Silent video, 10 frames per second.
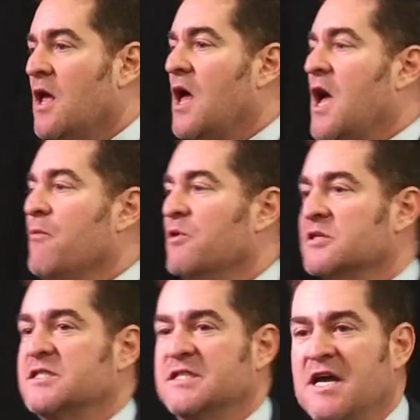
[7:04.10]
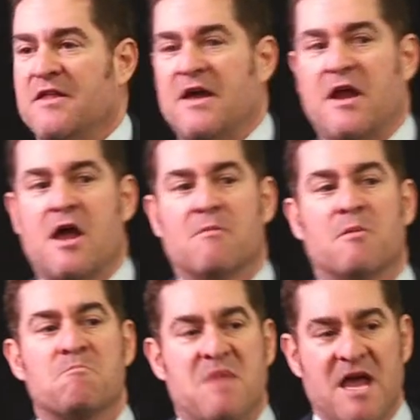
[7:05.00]
I will say that I am
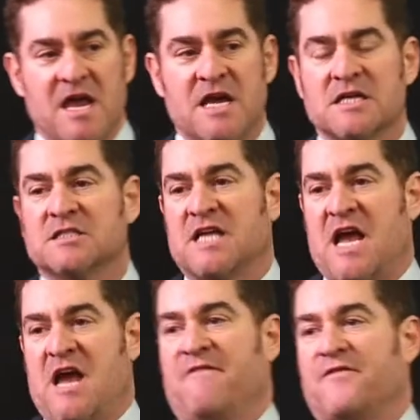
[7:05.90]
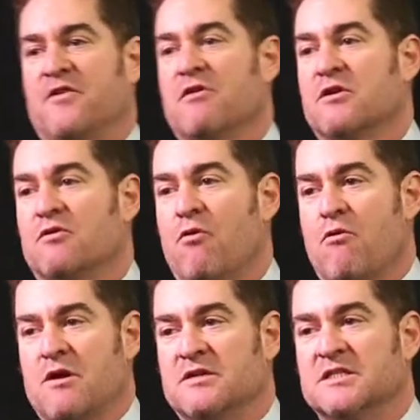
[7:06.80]
amazed after
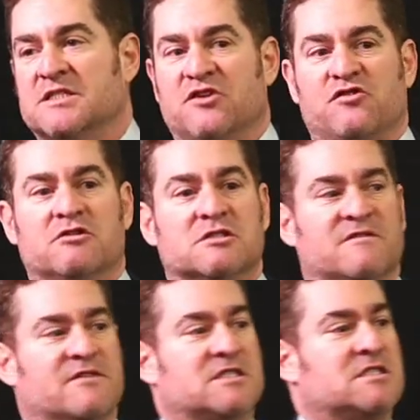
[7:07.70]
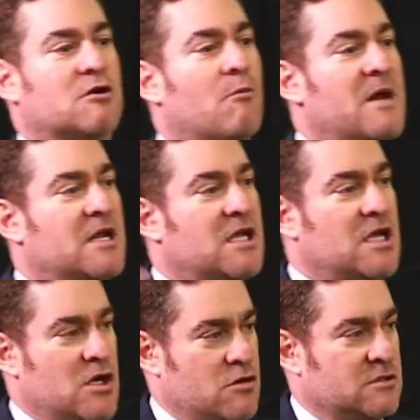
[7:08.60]
ignoring these issues for so many
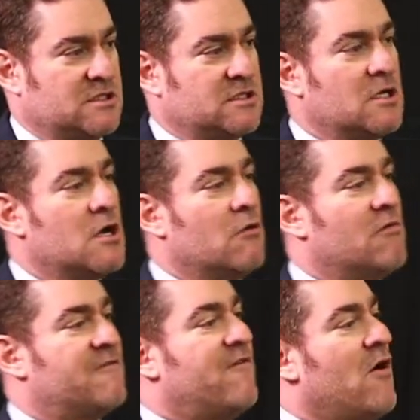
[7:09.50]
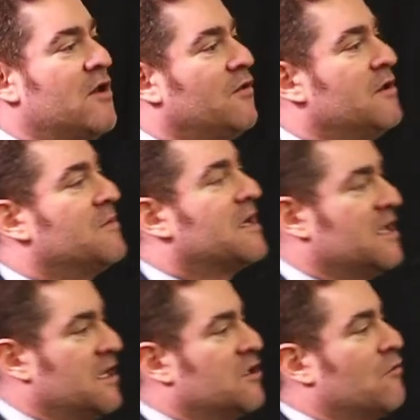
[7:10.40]
years, we're finally
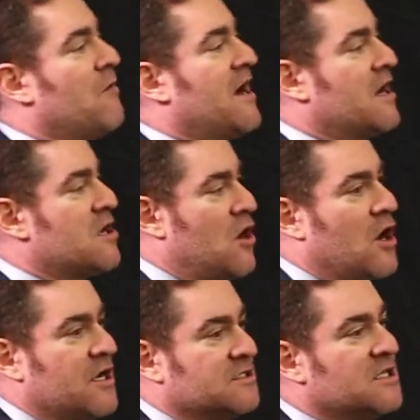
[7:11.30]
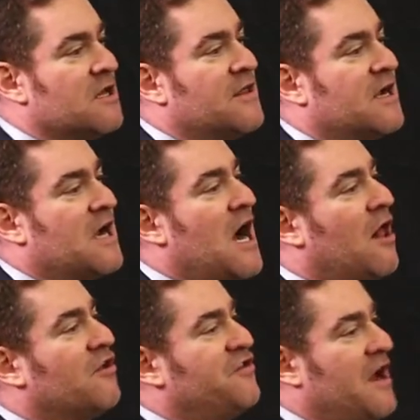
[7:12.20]
beginning to recognize that
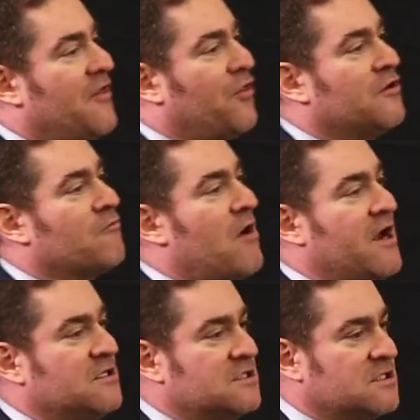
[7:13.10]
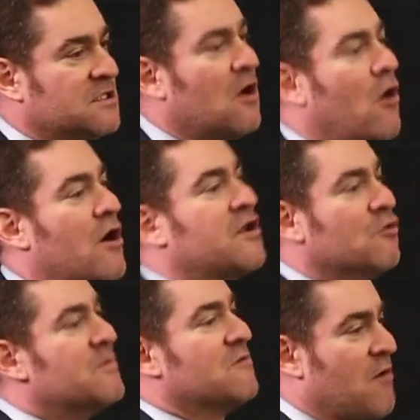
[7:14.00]
college athlete rights are
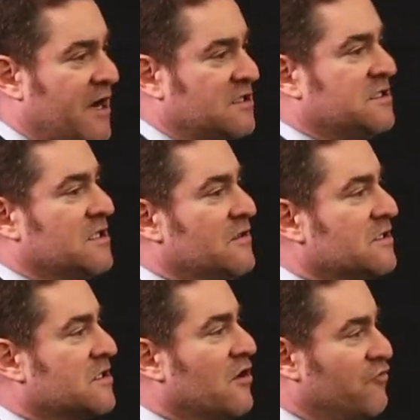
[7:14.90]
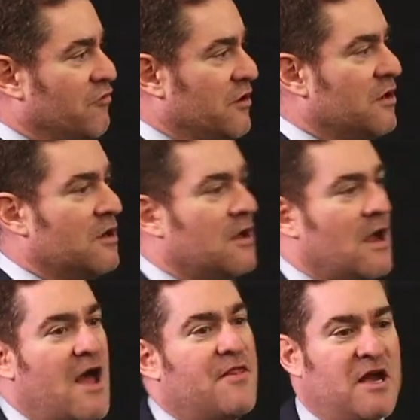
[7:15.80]
human rights in this country.
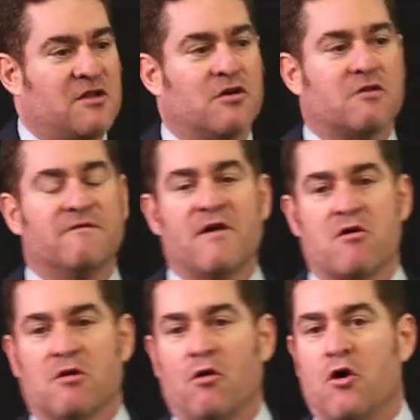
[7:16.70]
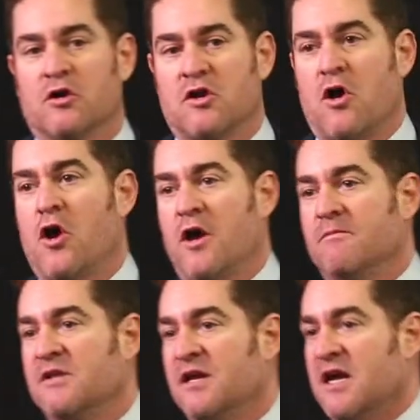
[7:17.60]
And that took a very long
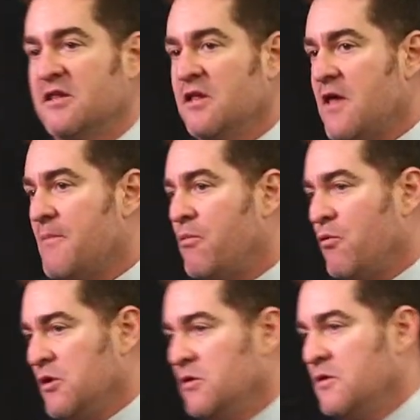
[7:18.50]
time to get to that point.